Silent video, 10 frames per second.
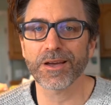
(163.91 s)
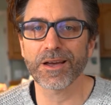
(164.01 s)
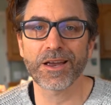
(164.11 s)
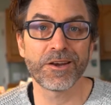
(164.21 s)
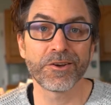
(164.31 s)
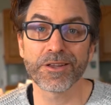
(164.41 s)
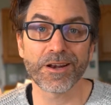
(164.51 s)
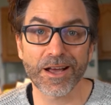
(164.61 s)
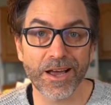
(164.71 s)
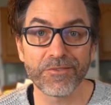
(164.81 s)
I know
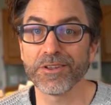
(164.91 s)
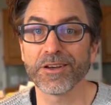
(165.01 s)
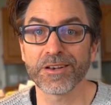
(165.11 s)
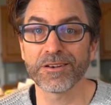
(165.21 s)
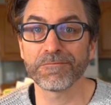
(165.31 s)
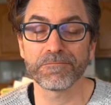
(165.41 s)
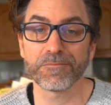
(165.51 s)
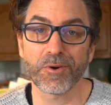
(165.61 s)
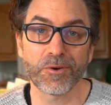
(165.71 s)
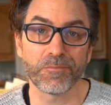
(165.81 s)
that I've done
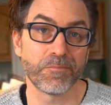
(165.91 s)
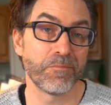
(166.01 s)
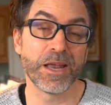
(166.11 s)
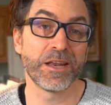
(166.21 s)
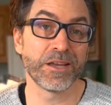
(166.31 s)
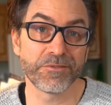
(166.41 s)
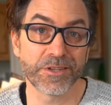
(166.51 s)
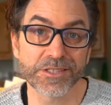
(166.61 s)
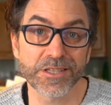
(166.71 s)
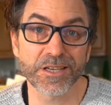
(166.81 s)
many of
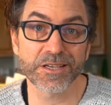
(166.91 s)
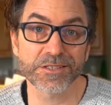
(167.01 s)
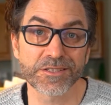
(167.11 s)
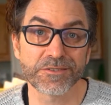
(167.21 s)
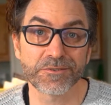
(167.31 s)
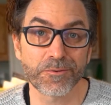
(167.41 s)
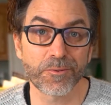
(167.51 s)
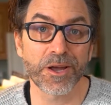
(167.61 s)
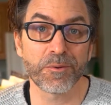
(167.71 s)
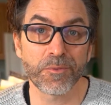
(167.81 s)
these things,
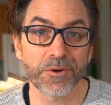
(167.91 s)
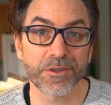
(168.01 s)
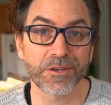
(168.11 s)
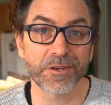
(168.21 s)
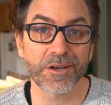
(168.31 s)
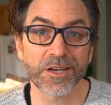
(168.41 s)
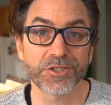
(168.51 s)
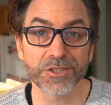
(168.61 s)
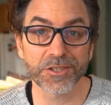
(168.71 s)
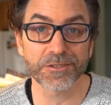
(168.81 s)
way more than I
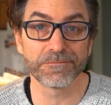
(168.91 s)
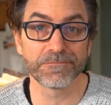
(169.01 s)
should.